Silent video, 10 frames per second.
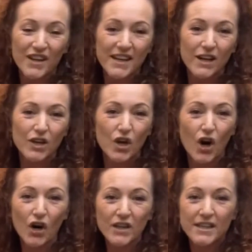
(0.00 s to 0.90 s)
Now
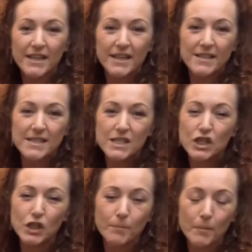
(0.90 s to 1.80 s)
cotton is
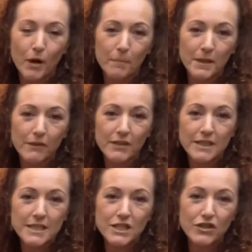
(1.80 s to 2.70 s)
super popular in
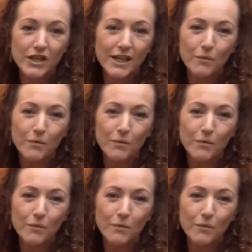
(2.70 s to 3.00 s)
Australia,